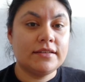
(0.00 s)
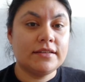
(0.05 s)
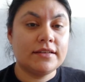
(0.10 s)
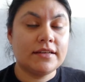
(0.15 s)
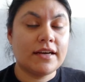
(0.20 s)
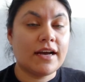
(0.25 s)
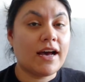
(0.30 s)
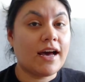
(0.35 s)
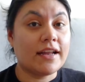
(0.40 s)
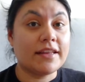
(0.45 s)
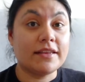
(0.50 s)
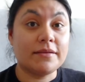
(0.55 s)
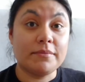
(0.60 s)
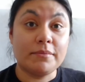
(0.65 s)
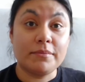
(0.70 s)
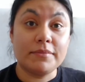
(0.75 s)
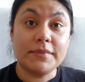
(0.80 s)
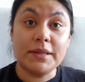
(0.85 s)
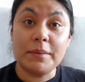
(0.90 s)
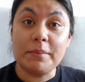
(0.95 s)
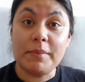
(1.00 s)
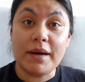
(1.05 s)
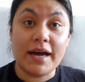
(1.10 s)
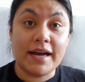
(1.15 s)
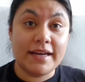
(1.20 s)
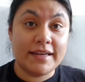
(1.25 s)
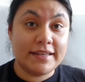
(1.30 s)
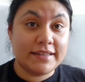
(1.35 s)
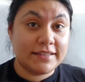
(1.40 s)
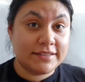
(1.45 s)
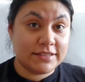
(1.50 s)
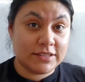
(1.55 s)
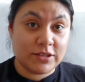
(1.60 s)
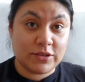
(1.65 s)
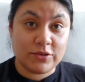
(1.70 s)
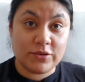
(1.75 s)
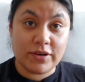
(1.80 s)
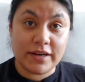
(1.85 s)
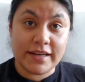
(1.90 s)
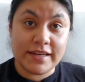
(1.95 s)
God, the mind is a
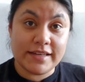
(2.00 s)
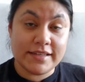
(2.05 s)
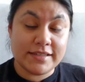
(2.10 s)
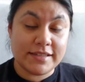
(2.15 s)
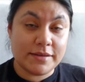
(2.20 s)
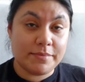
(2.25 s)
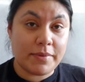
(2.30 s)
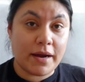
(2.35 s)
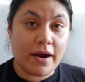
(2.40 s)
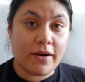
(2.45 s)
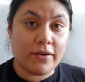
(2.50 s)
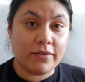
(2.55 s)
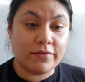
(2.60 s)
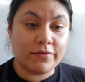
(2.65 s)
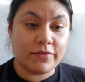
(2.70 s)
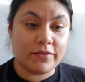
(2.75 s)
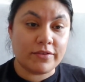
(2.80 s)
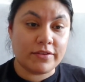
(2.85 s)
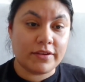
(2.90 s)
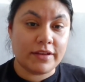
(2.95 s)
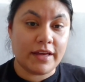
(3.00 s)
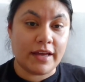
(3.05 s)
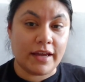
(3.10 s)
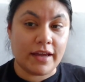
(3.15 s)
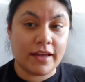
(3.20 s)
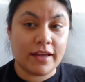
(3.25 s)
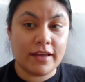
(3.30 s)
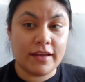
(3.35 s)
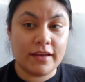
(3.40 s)
crazy powerful thing.